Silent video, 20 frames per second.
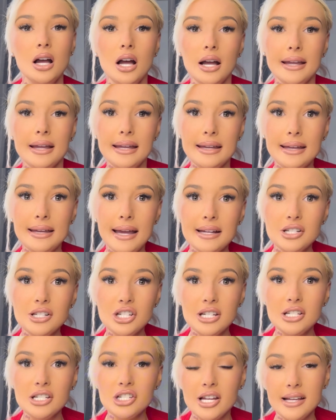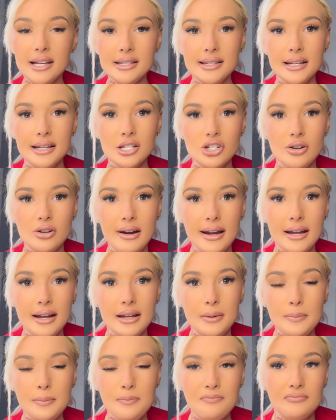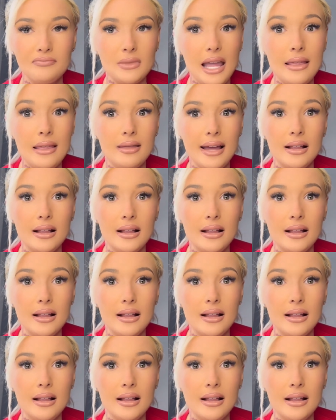EKG, chest x-ray, and